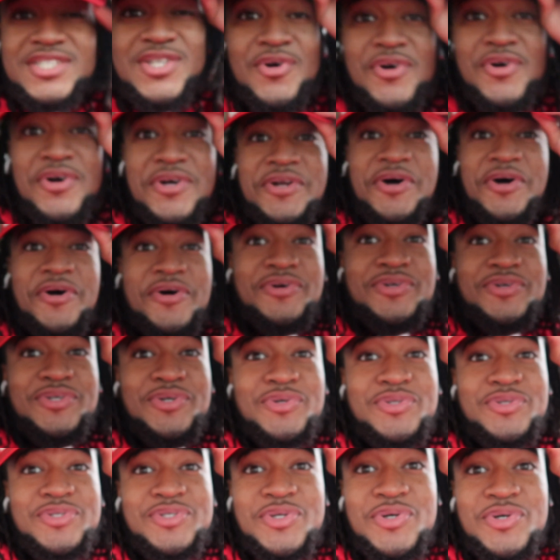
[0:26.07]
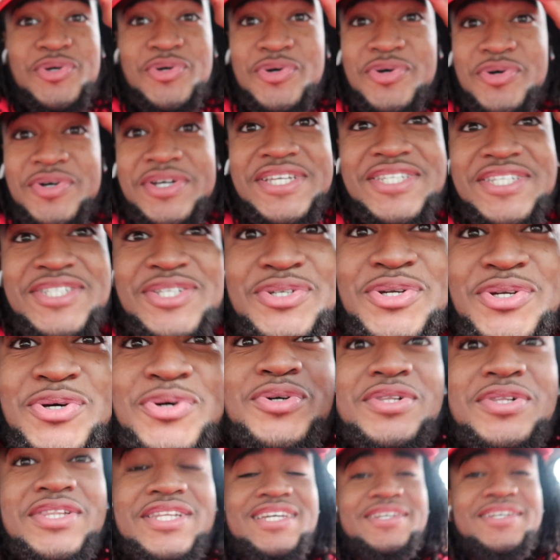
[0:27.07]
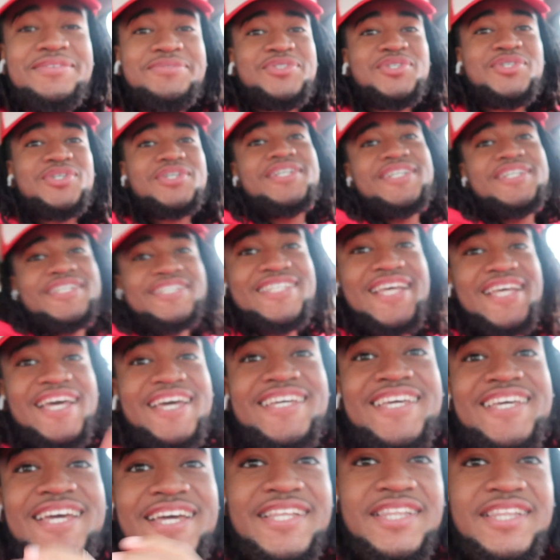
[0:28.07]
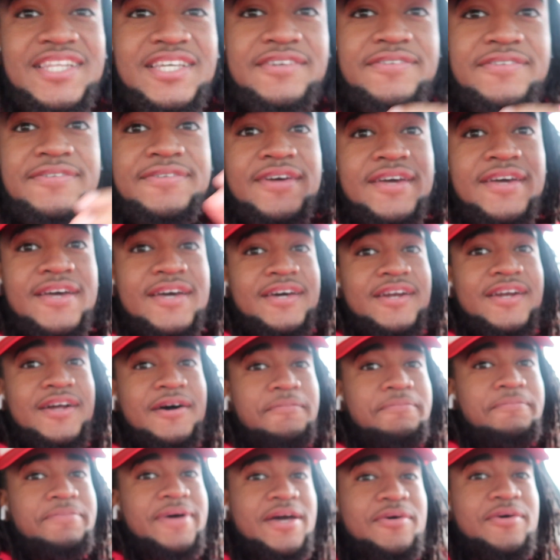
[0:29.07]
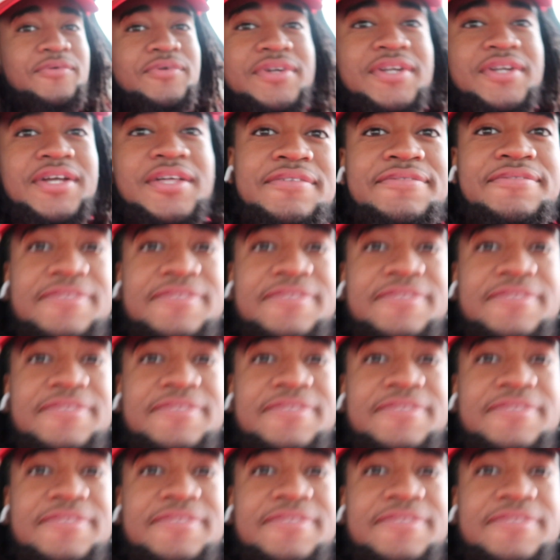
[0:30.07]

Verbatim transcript: going on YouTube? It's your dude LiphTrends, aka Liph, and I'm back with another